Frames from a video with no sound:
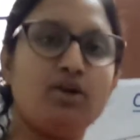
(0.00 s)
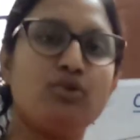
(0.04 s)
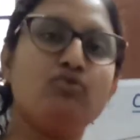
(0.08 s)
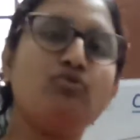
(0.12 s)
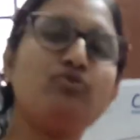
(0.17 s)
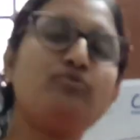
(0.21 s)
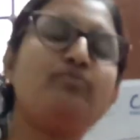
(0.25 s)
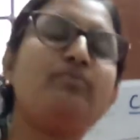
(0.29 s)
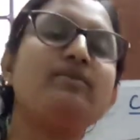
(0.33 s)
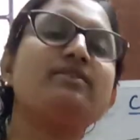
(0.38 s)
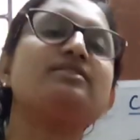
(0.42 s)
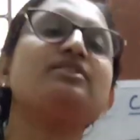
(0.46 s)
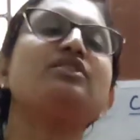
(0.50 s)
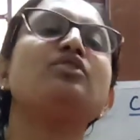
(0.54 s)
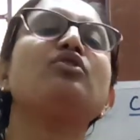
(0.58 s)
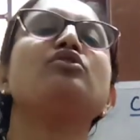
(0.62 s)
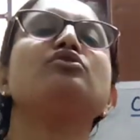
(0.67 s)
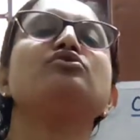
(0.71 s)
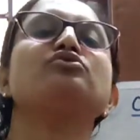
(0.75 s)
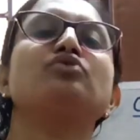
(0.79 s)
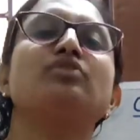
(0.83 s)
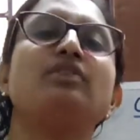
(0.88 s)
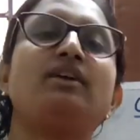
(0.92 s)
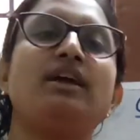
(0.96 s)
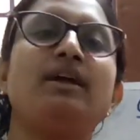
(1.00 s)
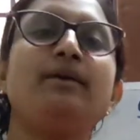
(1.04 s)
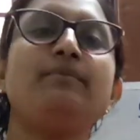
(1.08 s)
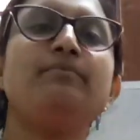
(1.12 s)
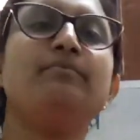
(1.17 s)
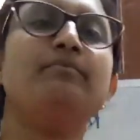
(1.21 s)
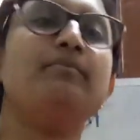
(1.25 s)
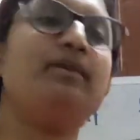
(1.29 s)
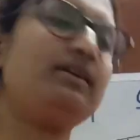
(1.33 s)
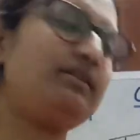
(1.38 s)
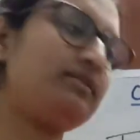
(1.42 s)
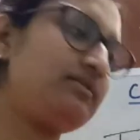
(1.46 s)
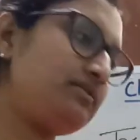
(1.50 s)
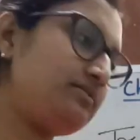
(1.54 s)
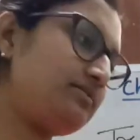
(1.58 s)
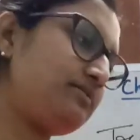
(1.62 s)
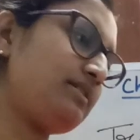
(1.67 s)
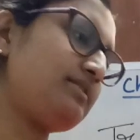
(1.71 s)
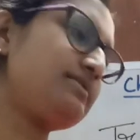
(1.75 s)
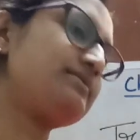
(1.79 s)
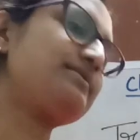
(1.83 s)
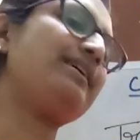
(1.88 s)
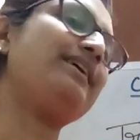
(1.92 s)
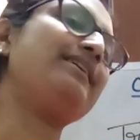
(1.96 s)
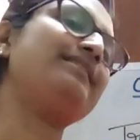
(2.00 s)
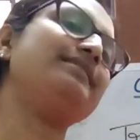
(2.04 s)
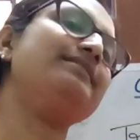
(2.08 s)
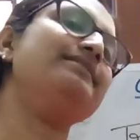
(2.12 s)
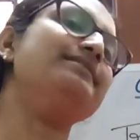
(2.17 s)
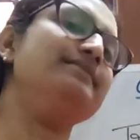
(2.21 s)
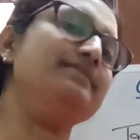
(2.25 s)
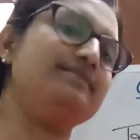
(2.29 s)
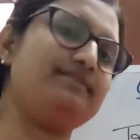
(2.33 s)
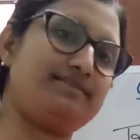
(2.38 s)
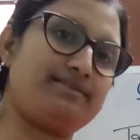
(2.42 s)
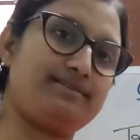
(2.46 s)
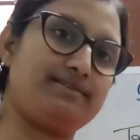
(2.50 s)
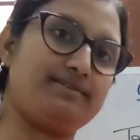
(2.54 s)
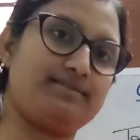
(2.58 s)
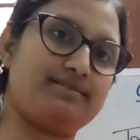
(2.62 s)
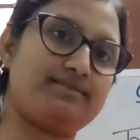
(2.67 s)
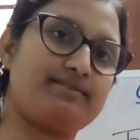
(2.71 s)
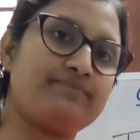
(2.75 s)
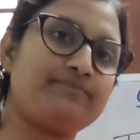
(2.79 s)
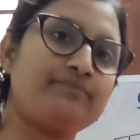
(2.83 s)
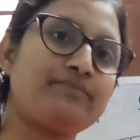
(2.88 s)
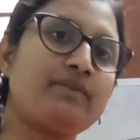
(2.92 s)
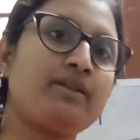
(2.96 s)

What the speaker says: Root pressure also help, but the certain distance.